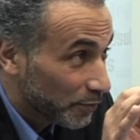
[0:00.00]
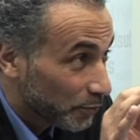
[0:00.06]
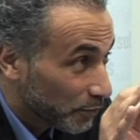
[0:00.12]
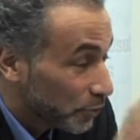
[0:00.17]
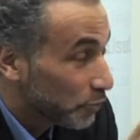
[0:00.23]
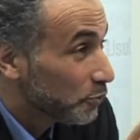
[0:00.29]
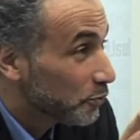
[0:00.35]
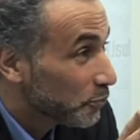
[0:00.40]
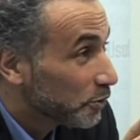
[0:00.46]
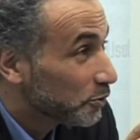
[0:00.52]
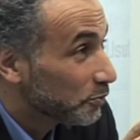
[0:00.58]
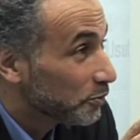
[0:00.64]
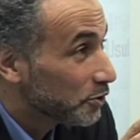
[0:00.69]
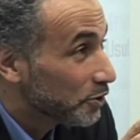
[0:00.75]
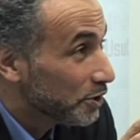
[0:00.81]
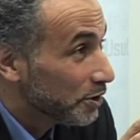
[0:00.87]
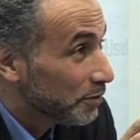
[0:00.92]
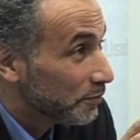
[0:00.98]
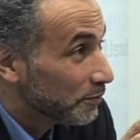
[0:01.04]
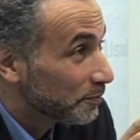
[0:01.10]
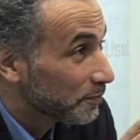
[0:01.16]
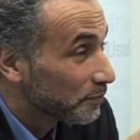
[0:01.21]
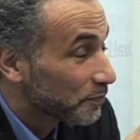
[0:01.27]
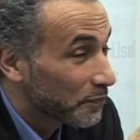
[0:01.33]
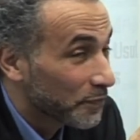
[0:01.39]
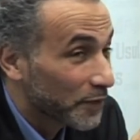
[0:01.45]
What do you want to achieve?
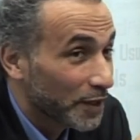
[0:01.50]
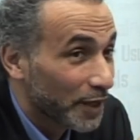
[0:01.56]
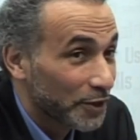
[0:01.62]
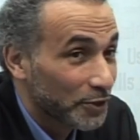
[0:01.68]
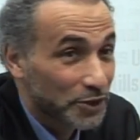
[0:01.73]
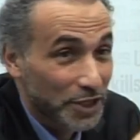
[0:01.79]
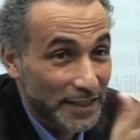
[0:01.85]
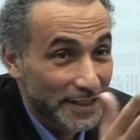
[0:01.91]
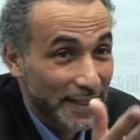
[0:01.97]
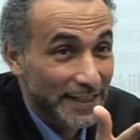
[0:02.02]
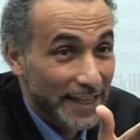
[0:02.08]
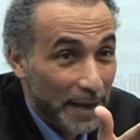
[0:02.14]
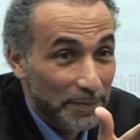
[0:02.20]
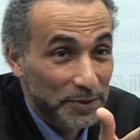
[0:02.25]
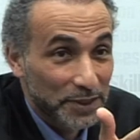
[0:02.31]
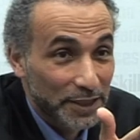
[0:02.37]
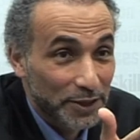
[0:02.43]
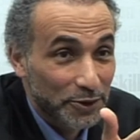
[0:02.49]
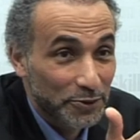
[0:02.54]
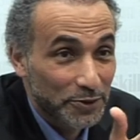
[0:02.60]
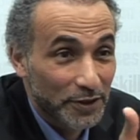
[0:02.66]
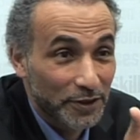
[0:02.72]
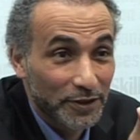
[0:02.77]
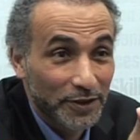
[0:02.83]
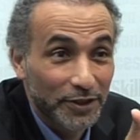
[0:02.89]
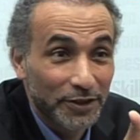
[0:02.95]
Are you just adapting to
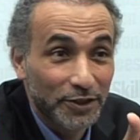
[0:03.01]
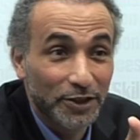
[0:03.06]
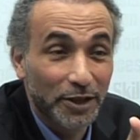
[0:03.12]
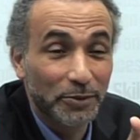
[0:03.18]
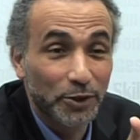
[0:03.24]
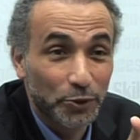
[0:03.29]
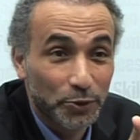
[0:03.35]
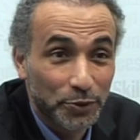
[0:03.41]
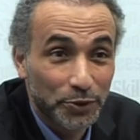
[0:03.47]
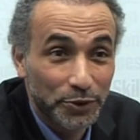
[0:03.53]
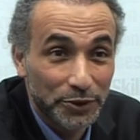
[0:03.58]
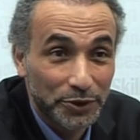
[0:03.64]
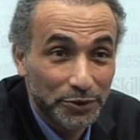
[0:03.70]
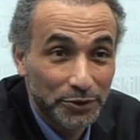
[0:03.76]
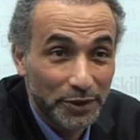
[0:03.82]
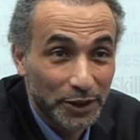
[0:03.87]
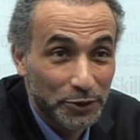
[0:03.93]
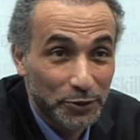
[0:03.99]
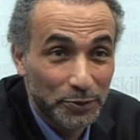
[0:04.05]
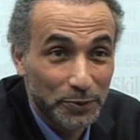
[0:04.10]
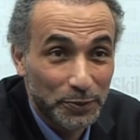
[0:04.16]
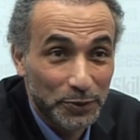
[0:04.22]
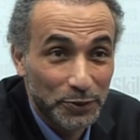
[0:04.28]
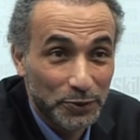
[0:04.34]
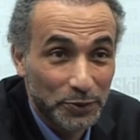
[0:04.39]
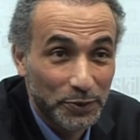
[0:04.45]
the global order and
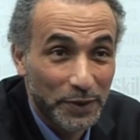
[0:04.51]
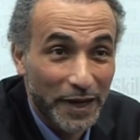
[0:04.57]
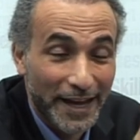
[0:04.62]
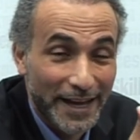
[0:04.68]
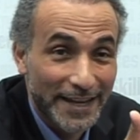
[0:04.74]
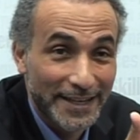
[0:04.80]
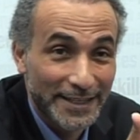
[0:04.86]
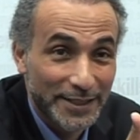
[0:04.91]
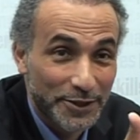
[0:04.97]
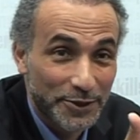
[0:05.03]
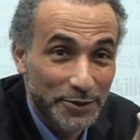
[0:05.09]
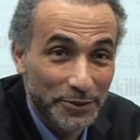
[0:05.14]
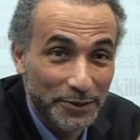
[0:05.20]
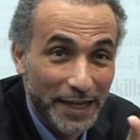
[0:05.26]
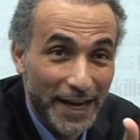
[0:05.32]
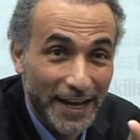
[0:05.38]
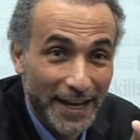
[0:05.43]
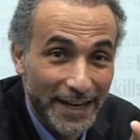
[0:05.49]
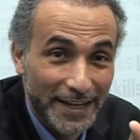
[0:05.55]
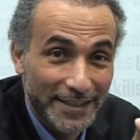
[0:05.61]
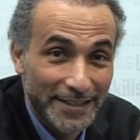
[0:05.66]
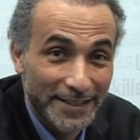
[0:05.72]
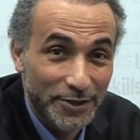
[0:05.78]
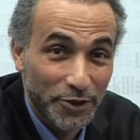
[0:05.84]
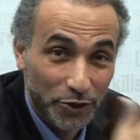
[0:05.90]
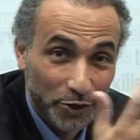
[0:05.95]
you do as good
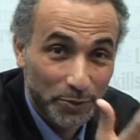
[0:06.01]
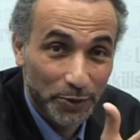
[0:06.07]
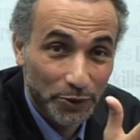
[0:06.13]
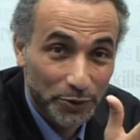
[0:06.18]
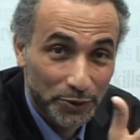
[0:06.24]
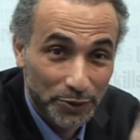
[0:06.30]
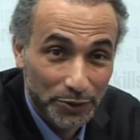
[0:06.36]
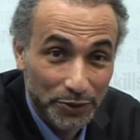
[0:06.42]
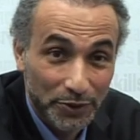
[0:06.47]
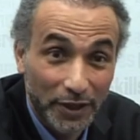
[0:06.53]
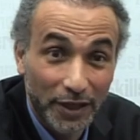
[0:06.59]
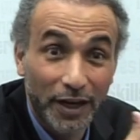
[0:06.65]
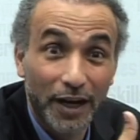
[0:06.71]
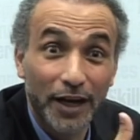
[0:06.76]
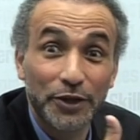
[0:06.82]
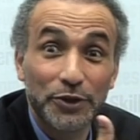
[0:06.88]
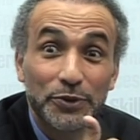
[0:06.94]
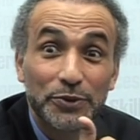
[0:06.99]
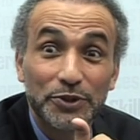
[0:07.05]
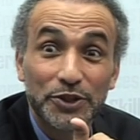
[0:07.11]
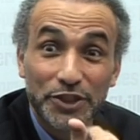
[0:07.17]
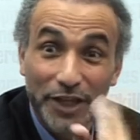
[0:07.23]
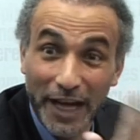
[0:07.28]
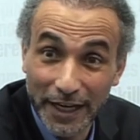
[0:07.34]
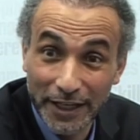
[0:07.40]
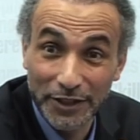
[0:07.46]
as the global order? Or are you
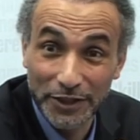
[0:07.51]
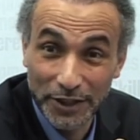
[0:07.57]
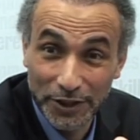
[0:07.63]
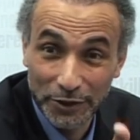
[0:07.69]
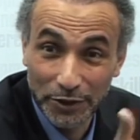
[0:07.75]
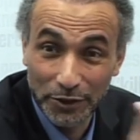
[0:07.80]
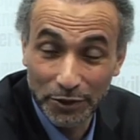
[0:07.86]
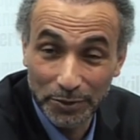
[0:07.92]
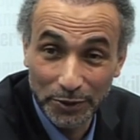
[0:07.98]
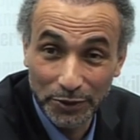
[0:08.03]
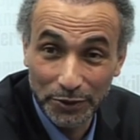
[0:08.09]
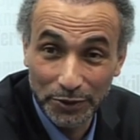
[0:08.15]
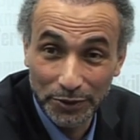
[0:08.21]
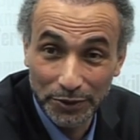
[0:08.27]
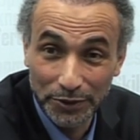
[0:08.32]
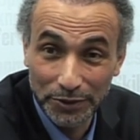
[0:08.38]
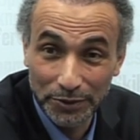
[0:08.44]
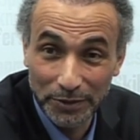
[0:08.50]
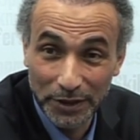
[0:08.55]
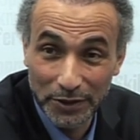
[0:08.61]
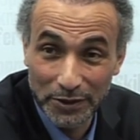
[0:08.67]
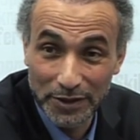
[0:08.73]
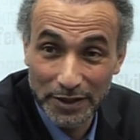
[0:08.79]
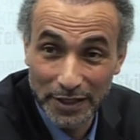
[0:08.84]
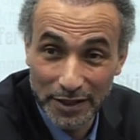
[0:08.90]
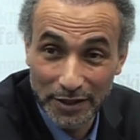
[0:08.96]
challenging the global order
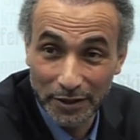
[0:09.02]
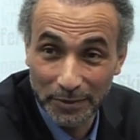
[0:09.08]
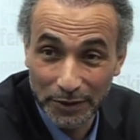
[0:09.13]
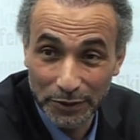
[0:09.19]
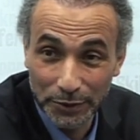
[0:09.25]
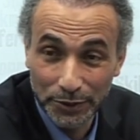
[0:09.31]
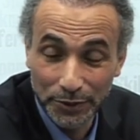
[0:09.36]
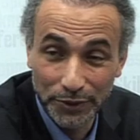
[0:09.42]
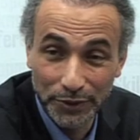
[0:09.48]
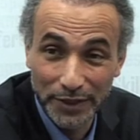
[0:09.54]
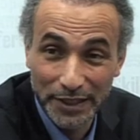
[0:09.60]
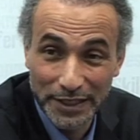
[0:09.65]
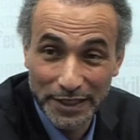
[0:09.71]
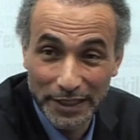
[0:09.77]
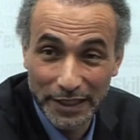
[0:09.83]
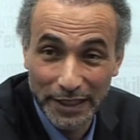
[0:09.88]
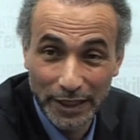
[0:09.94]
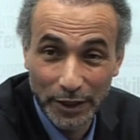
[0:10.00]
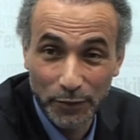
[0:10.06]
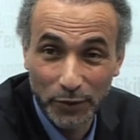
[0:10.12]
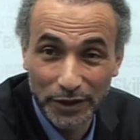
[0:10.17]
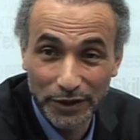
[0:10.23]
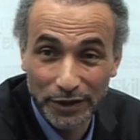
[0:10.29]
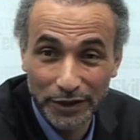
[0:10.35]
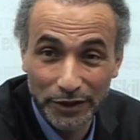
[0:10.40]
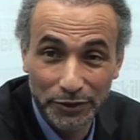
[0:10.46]
because this global order is killing
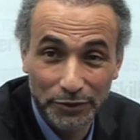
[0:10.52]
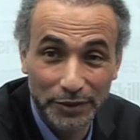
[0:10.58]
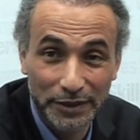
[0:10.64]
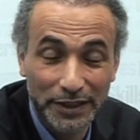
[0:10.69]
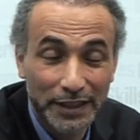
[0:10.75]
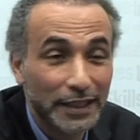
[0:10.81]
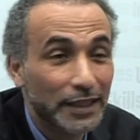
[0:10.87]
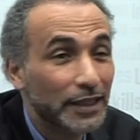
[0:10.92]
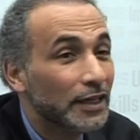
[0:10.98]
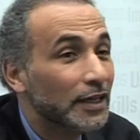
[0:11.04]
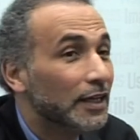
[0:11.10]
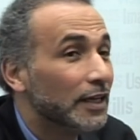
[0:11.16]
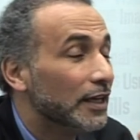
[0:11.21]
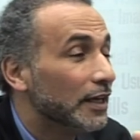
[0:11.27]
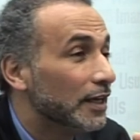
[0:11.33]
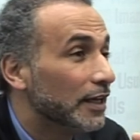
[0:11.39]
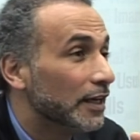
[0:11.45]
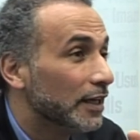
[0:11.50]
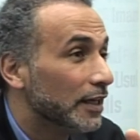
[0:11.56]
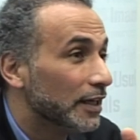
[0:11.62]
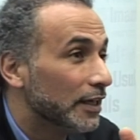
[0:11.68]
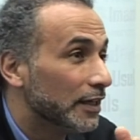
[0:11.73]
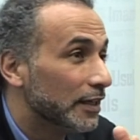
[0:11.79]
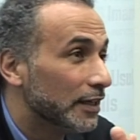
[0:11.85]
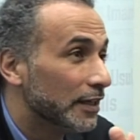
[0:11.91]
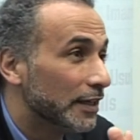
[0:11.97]

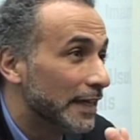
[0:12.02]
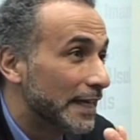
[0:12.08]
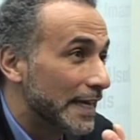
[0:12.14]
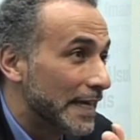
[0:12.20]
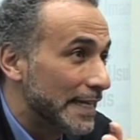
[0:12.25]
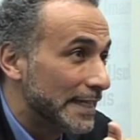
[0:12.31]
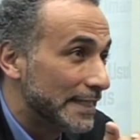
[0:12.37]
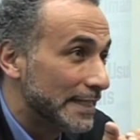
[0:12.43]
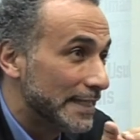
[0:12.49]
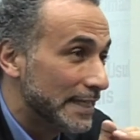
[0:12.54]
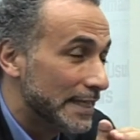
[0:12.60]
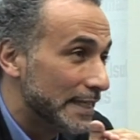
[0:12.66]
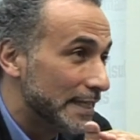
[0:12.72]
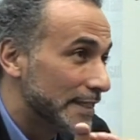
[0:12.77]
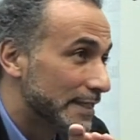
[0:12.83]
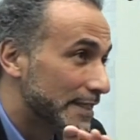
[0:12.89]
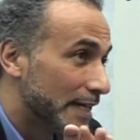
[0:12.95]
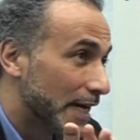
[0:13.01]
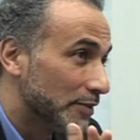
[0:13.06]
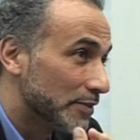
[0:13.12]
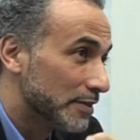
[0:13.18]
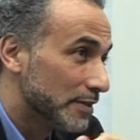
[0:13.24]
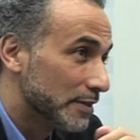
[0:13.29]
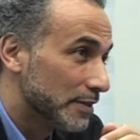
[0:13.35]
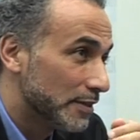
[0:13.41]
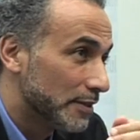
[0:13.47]

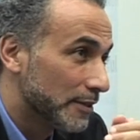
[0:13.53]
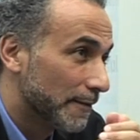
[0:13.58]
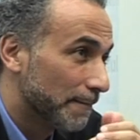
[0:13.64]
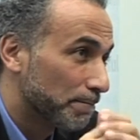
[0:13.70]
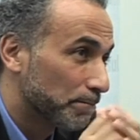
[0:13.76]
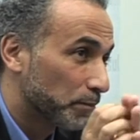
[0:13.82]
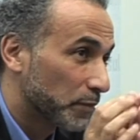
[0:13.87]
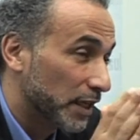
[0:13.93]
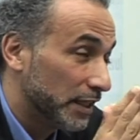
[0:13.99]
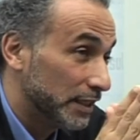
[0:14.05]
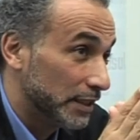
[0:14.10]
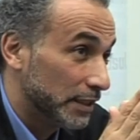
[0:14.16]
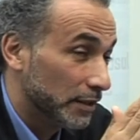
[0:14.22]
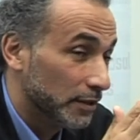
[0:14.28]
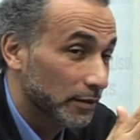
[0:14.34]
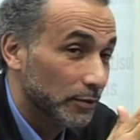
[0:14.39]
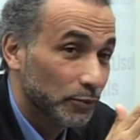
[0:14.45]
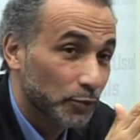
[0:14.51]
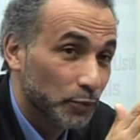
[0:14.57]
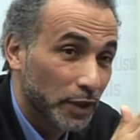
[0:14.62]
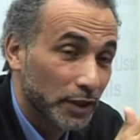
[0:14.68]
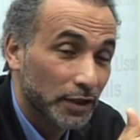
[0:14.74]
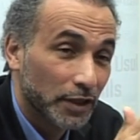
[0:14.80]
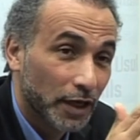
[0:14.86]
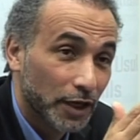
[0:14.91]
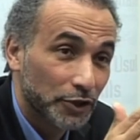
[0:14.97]
180,000, uh, uh, uh,
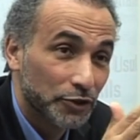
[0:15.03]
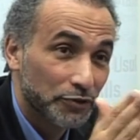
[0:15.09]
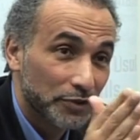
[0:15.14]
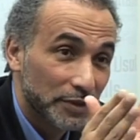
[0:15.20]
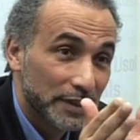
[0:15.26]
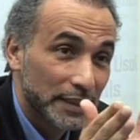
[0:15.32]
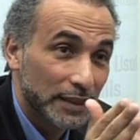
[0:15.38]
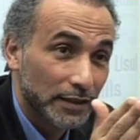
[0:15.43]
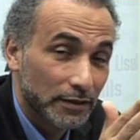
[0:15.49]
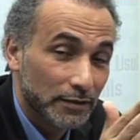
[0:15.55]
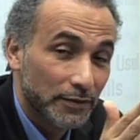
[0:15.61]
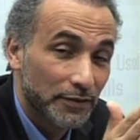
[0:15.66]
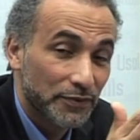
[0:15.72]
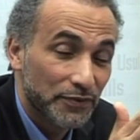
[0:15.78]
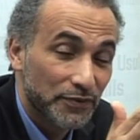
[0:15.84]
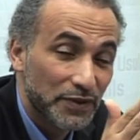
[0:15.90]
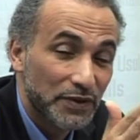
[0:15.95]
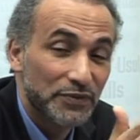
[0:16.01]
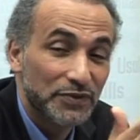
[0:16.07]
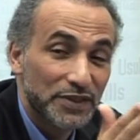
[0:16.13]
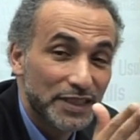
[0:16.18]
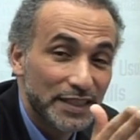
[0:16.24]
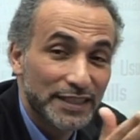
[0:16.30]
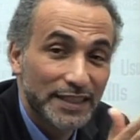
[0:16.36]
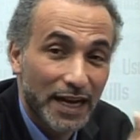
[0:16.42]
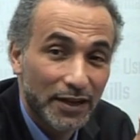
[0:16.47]

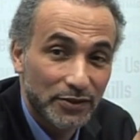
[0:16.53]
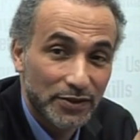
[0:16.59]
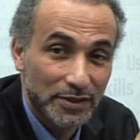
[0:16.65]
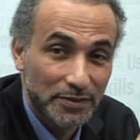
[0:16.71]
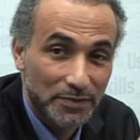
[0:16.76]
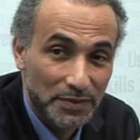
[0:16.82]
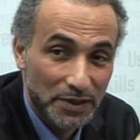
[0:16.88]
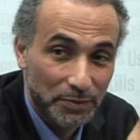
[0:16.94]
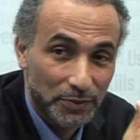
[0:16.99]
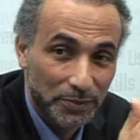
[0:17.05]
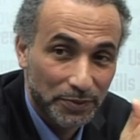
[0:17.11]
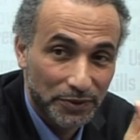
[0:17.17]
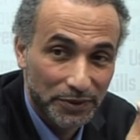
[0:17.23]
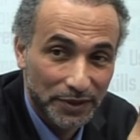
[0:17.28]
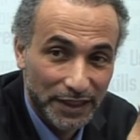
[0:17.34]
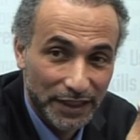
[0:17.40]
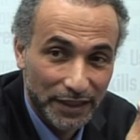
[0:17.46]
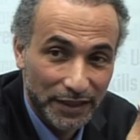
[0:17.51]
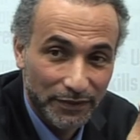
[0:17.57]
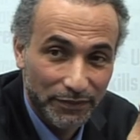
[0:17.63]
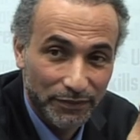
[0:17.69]
150,000 people per day?